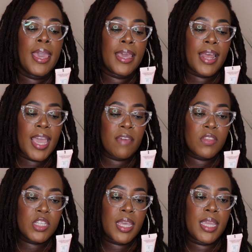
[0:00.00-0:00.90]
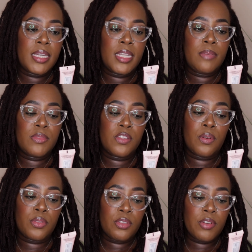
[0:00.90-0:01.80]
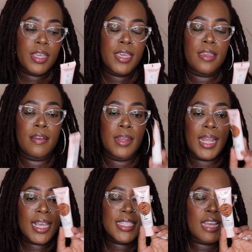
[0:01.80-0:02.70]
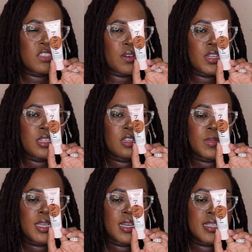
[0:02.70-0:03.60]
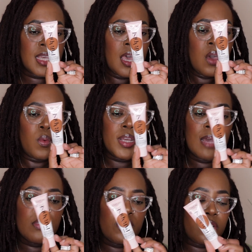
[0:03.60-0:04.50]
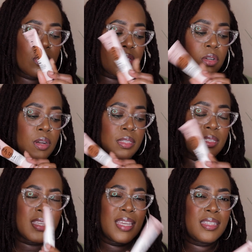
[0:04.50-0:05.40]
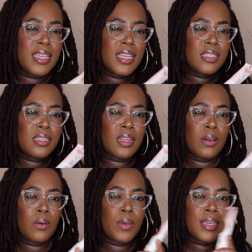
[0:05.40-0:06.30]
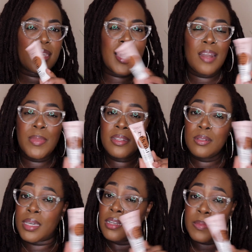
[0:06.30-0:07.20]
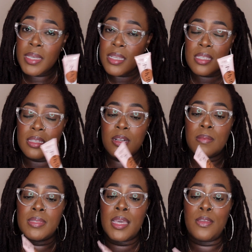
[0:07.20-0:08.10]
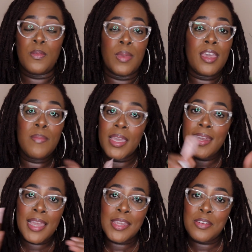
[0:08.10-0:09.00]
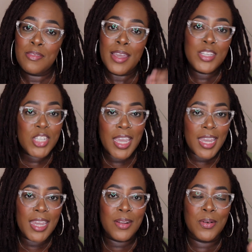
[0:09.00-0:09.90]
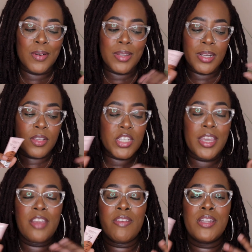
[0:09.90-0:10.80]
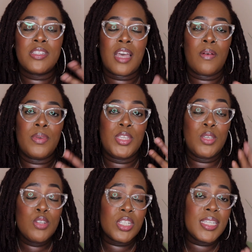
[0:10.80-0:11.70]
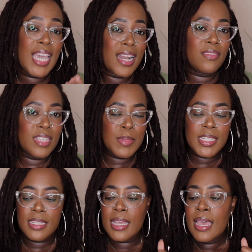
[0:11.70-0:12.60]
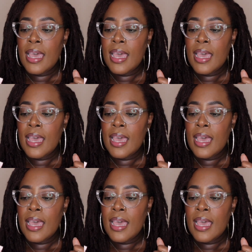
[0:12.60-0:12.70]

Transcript: And I have the shade Deep 03 here, and like I said, I was very shook because when it comes to drugstores and skin tints, it can kind of be a little hit or miss. You know what I'm saying? You may or may not get the right shade, or the shade range is all usually kind of limited.